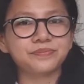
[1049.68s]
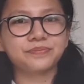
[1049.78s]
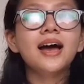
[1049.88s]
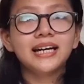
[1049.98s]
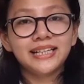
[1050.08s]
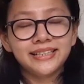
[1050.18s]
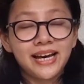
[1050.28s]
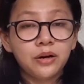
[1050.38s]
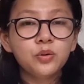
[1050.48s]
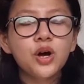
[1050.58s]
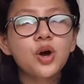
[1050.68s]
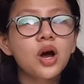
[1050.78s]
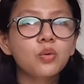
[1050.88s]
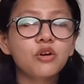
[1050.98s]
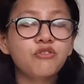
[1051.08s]
And now,
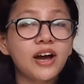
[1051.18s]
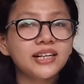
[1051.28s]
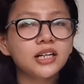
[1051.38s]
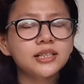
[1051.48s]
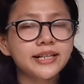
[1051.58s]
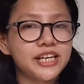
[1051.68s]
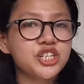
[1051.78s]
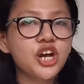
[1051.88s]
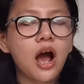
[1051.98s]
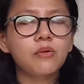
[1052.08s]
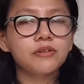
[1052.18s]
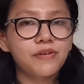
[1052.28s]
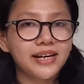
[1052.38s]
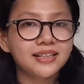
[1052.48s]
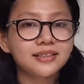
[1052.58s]
we finally reach our
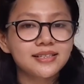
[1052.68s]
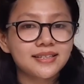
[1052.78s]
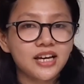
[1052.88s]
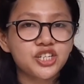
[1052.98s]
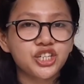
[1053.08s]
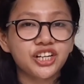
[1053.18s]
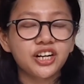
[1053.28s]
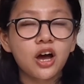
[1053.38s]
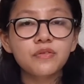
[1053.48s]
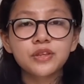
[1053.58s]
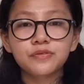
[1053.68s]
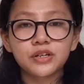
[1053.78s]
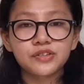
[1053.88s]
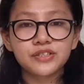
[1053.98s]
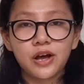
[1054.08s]
final discussion of the
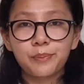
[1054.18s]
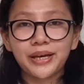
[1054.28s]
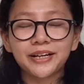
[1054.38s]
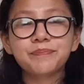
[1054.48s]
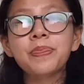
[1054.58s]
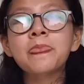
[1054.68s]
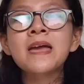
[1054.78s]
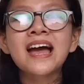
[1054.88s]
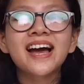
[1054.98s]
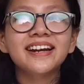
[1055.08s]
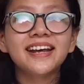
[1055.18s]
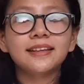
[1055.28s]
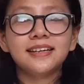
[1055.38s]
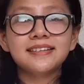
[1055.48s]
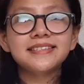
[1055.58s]
first topic.
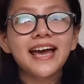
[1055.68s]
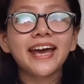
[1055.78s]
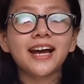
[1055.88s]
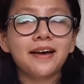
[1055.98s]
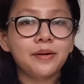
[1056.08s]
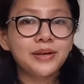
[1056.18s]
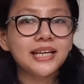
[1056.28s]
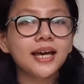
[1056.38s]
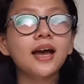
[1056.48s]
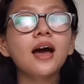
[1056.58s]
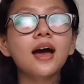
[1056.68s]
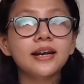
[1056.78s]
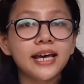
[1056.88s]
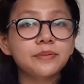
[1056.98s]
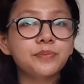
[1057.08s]
That is economic
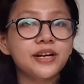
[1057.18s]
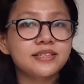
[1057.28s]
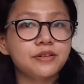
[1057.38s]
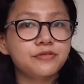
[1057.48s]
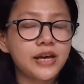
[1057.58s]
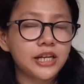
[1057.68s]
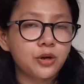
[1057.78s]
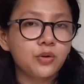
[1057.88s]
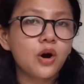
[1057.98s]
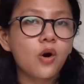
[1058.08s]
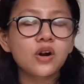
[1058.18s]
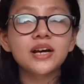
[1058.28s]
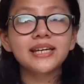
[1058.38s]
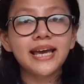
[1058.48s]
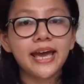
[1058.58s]
net present value or
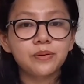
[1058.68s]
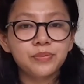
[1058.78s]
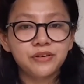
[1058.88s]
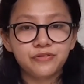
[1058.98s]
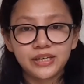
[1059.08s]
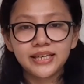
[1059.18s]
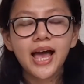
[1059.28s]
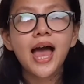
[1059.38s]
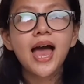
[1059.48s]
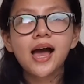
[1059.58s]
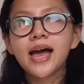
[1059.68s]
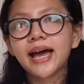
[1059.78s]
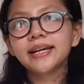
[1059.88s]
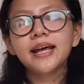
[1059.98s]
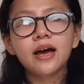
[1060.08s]
ENPV
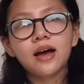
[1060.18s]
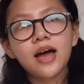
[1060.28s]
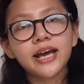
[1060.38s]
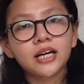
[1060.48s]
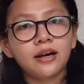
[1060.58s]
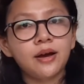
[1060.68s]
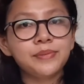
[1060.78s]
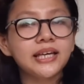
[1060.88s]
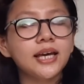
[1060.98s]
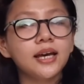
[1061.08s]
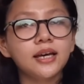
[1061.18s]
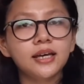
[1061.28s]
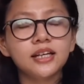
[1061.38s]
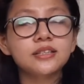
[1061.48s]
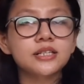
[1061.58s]
and economic
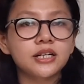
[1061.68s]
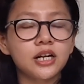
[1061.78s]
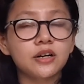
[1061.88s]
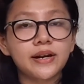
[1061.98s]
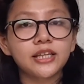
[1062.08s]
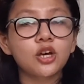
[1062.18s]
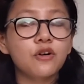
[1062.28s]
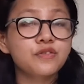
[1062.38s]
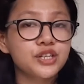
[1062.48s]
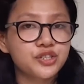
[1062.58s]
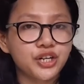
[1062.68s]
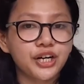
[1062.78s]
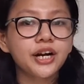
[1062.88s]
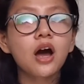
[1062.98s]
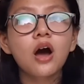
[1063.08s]
internal rate of
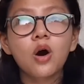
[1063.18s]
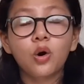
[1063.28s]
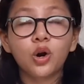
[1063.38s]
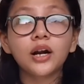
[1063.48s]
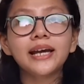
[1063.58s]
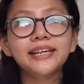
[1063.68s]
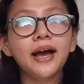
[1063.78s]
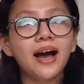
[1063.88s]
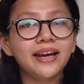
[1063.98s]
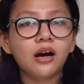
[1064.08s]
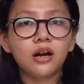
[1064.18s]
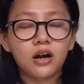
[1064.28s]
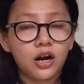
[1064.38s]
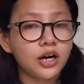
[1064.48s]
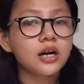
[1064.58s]
return or
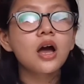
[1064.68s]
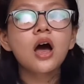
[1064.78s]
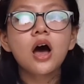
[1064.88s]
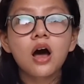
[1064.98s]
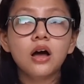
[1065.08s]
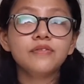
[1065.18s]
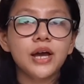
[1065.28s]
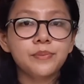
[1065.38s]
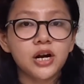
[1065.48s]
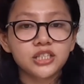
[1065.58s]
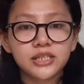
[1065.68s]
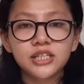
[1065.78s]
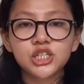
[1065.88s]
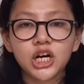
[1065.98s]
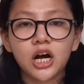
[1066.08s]
EIRR of
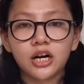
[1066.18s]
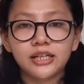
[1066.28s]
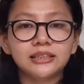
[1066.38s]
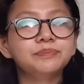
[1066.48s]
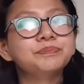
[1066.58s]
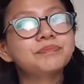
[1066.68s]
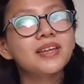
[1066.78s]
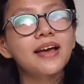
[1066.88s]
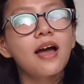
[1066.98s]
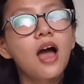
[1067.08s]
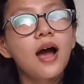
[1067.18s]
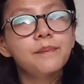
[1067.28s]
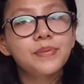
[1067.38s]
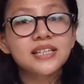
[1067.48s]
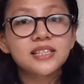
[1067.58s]
MRT Jakarta.
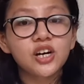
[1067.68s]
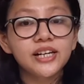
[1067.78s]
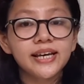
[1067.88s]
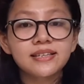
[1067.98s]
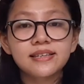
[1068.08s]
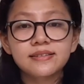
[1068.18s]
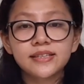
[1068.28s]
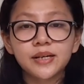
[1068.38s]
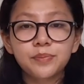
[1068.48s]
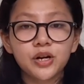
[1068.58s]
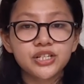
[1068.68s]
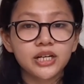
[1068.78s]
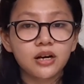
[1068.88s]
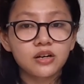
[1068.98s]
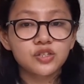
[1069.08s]
Based on the existing
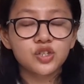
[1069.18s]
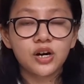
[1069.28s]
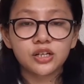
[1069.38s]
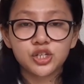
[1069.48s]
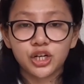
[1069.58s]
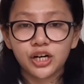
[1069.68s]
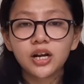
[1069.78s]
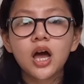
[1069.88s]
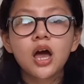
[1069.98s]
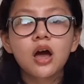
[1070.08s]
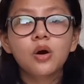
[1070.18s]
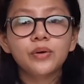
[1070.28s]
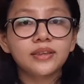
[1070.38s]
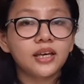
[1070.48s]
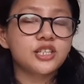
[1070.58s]
project cost structure
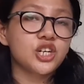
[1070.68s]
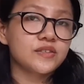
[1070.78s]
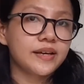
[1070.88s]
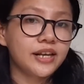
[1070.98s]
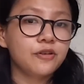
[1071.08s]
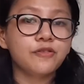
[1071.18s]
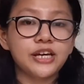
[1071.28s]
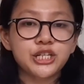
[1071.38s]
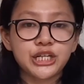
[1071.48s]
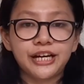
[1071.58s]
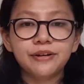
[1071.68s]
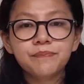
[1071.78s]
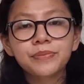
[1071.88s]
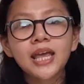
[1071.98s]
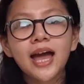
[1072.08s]
with adjusted
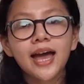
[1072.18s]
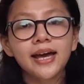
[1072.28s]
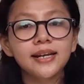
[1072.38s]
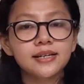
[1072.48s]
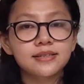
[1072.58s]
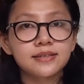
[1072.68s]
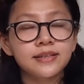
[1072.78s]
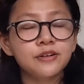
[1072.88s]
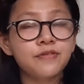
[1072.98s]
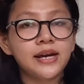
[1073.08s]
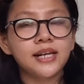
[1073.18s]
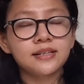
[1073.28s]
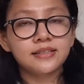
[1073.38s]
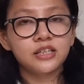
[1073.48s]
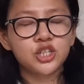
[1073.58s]
inflation and existing
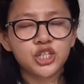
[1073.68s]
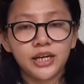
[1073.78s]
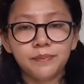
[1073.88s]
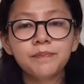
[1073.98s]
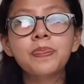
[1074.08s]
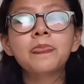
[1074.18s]
financing scheme